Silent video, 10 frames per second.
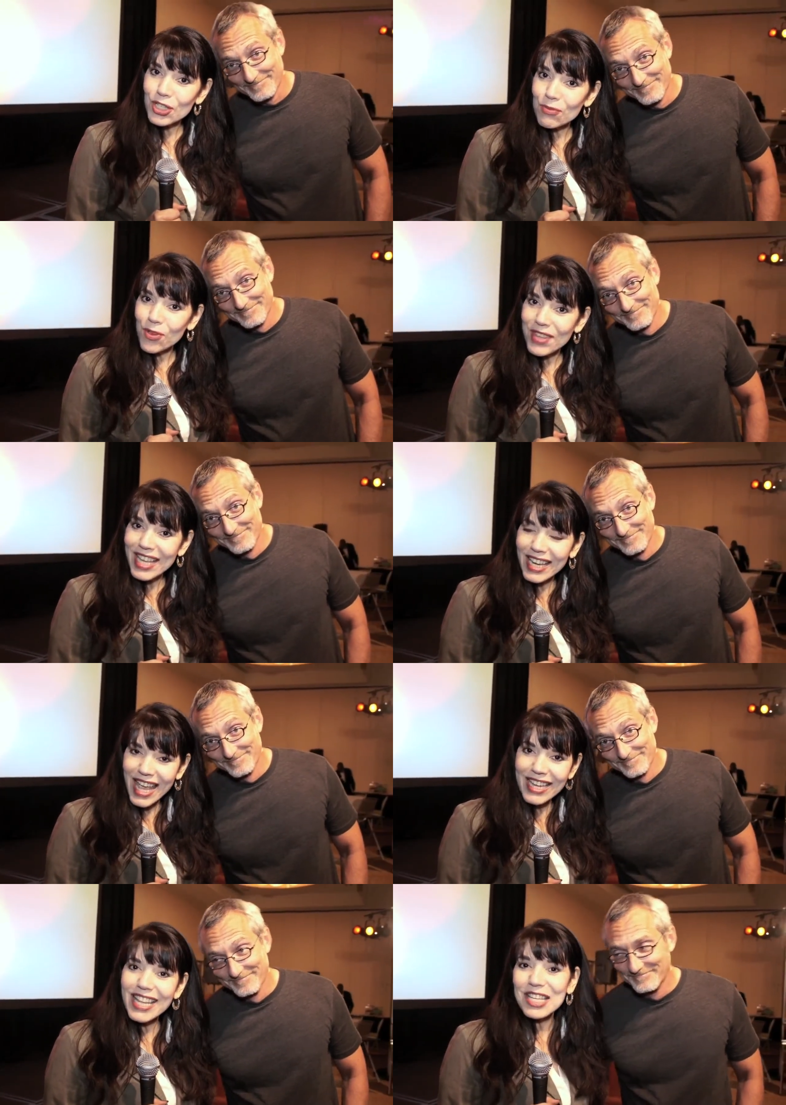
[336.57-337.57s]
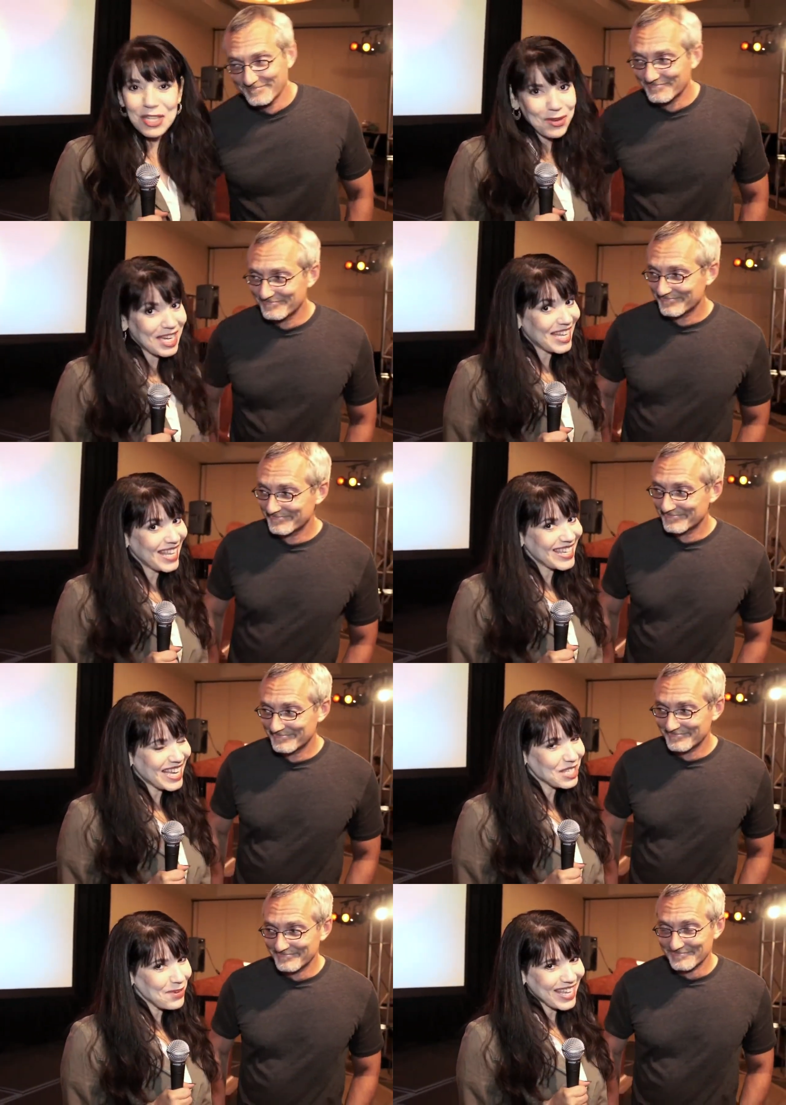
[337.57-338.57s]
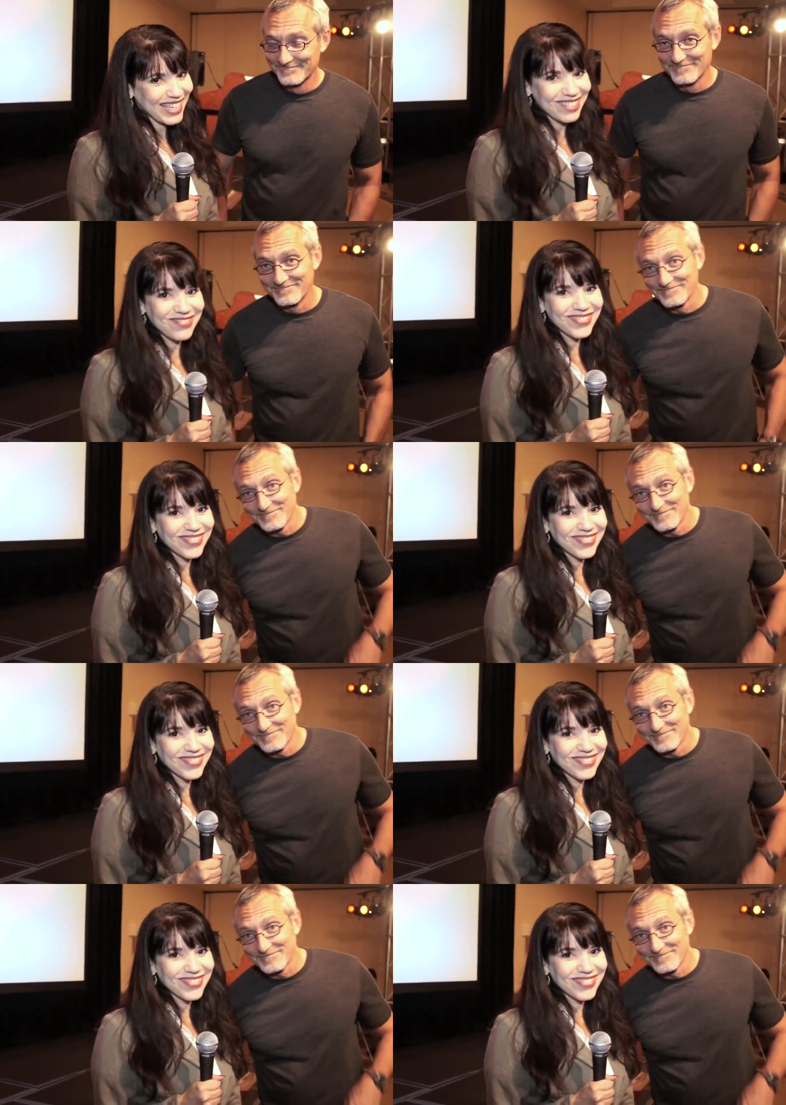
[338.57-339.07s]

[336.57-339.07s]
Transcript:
Speaker 1: Christian Movie Connect and tune in again next week.